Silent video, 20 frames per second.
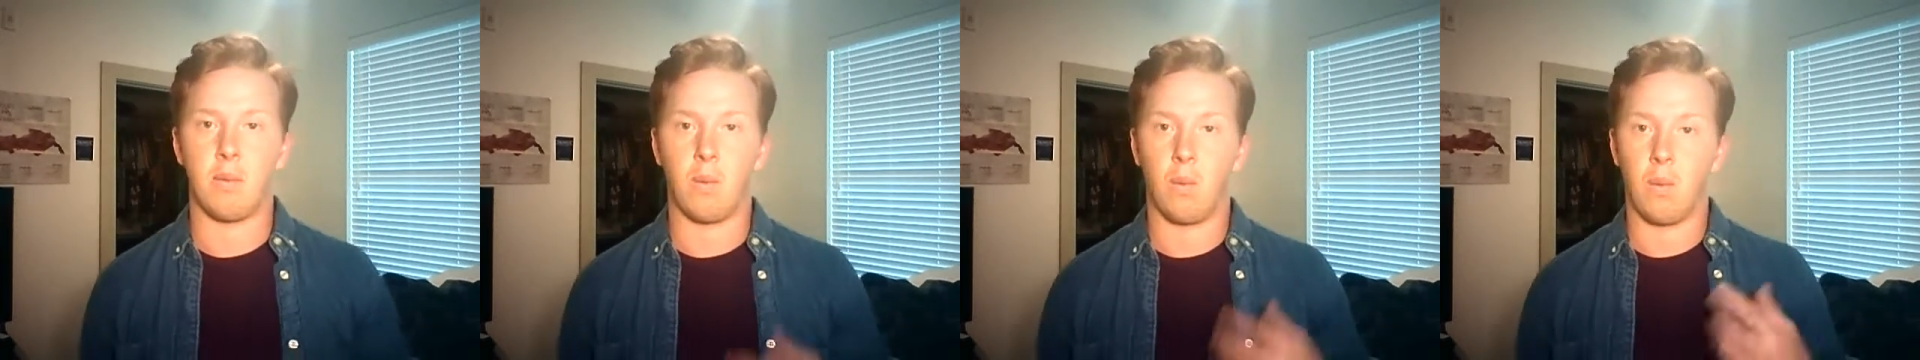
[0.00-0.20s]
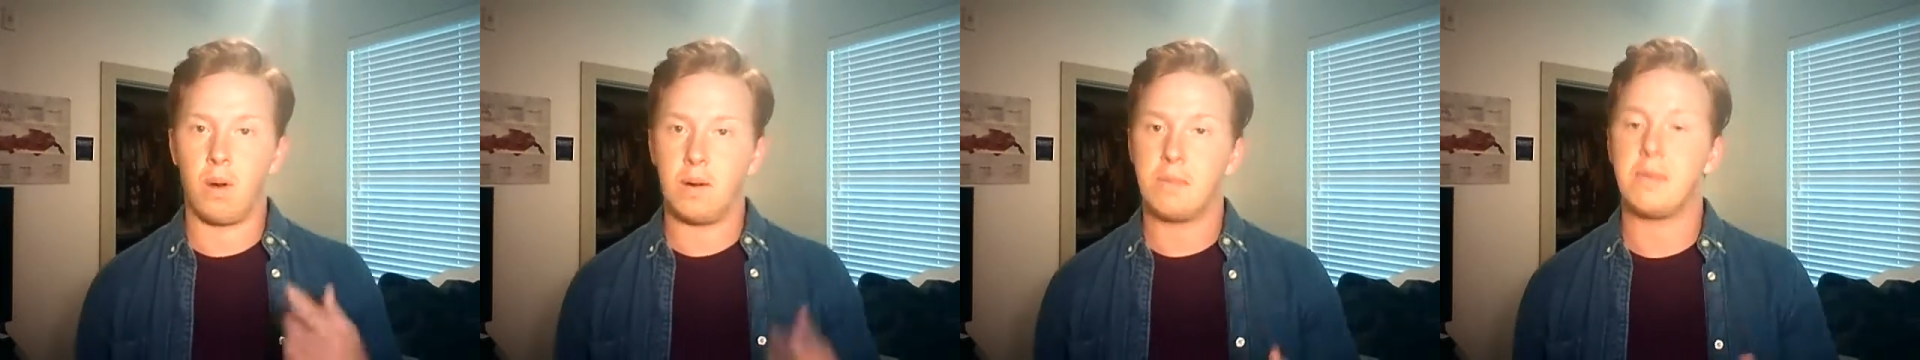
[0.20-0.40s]

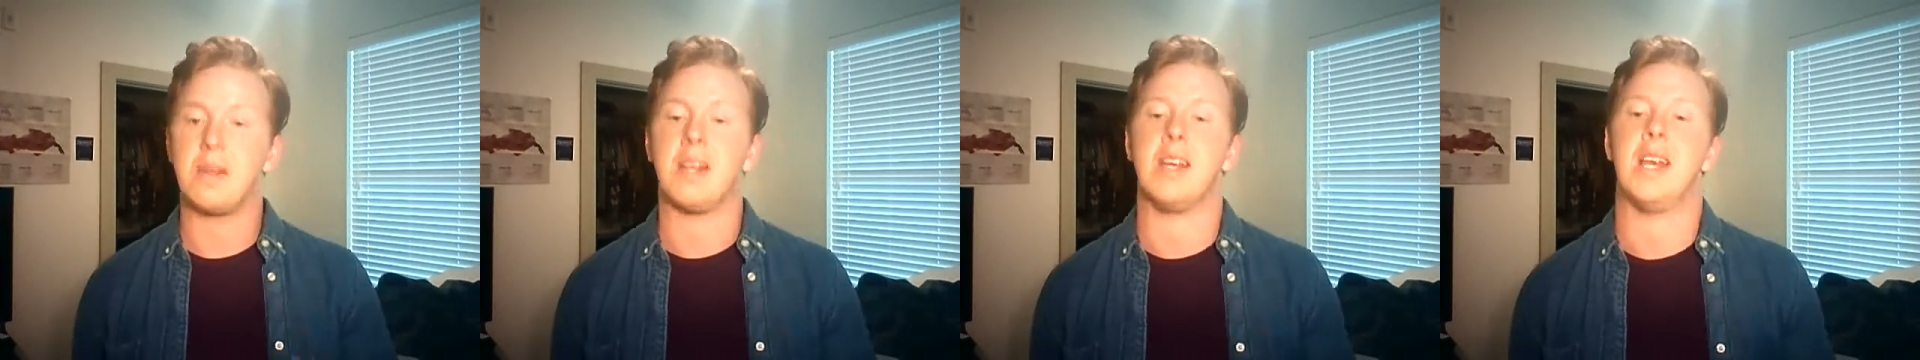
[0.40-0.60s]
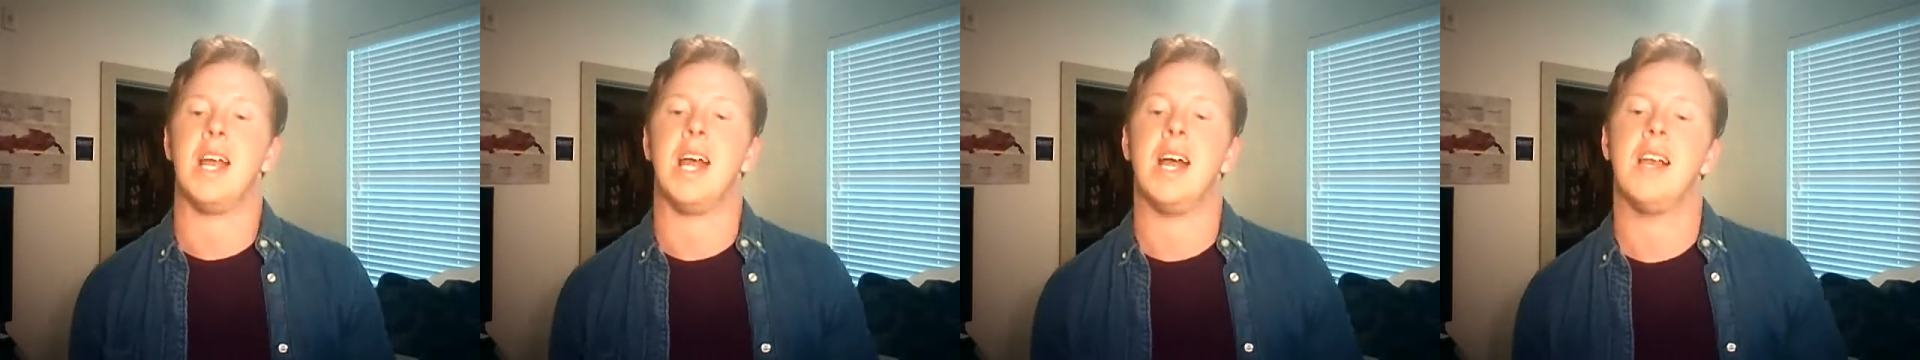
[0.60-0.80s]
One
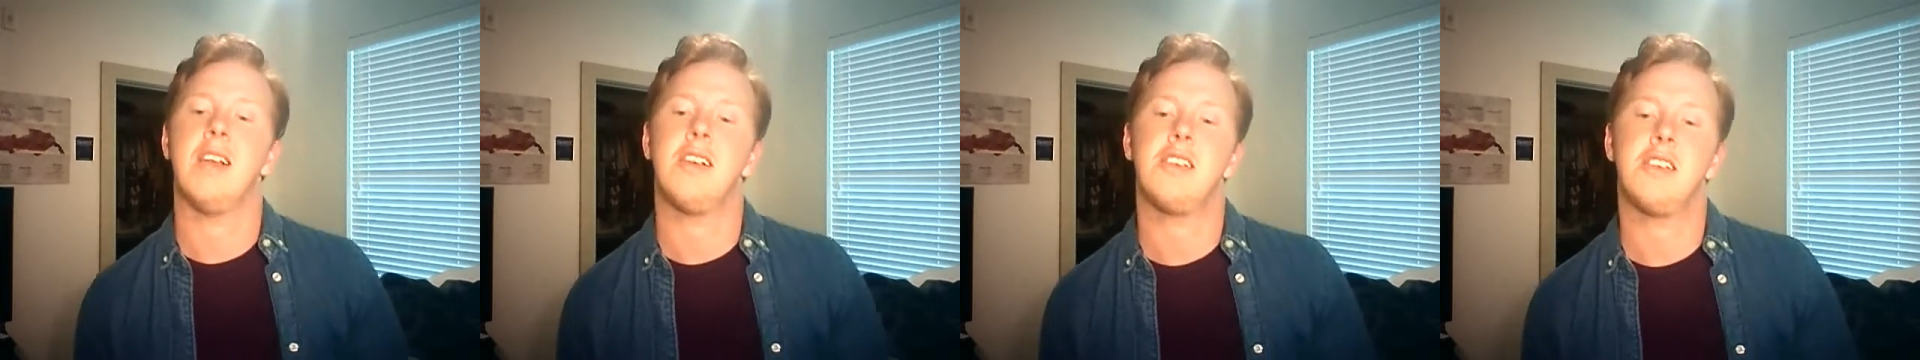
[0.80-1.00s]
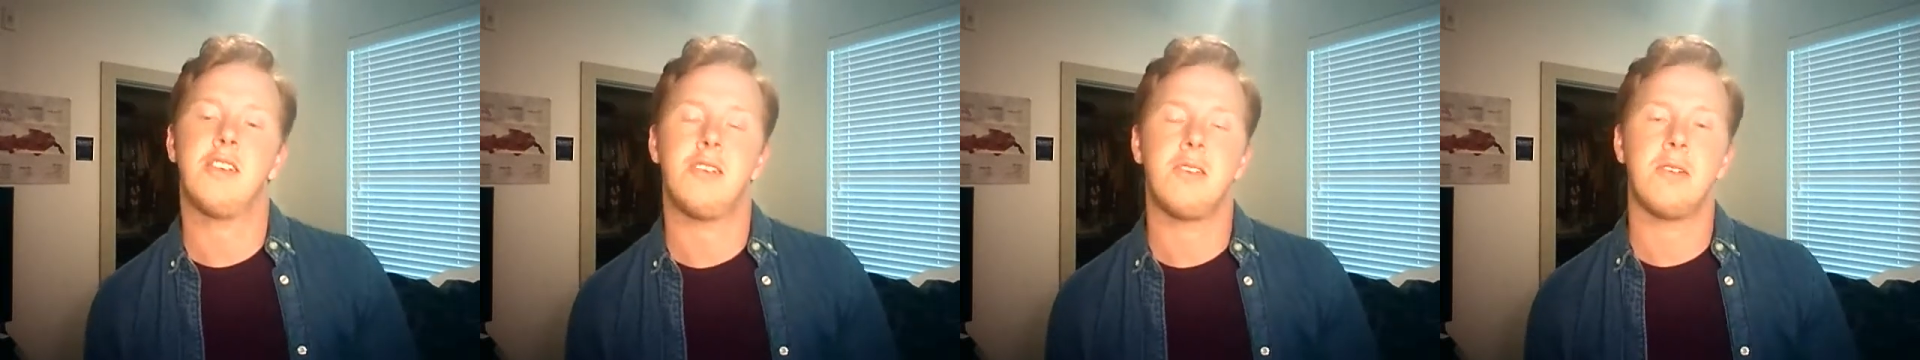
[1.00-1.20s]
being
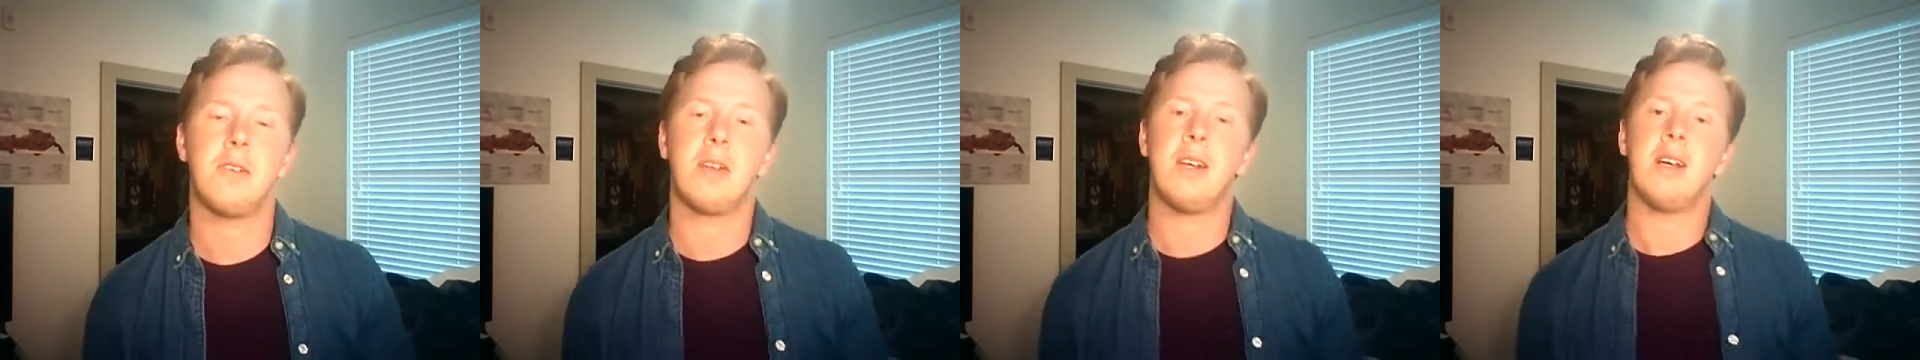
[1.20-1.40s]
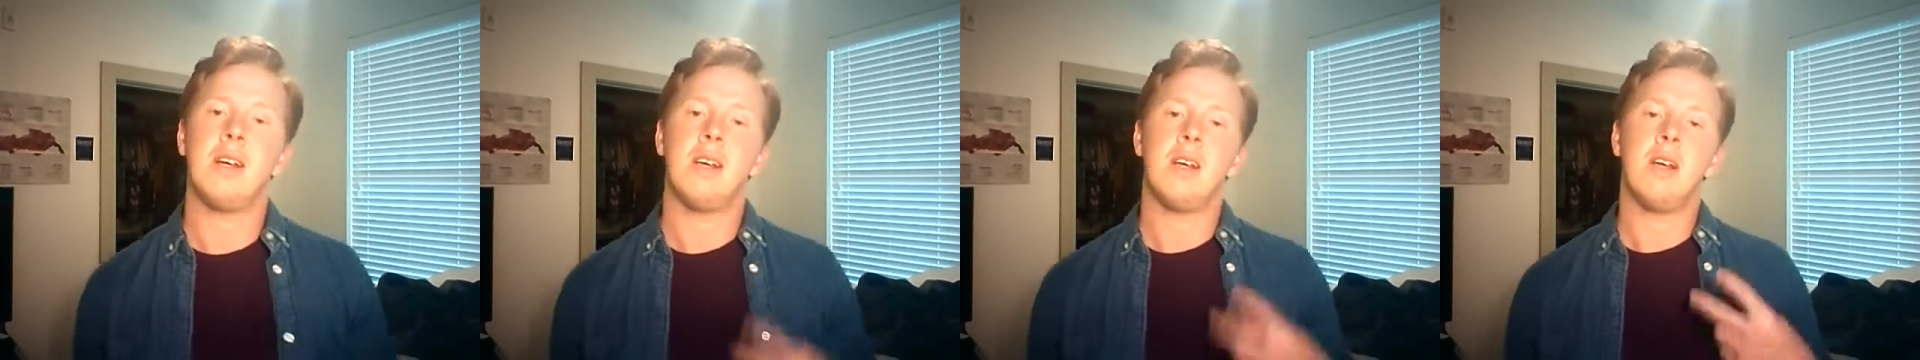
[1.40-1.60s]
attitude,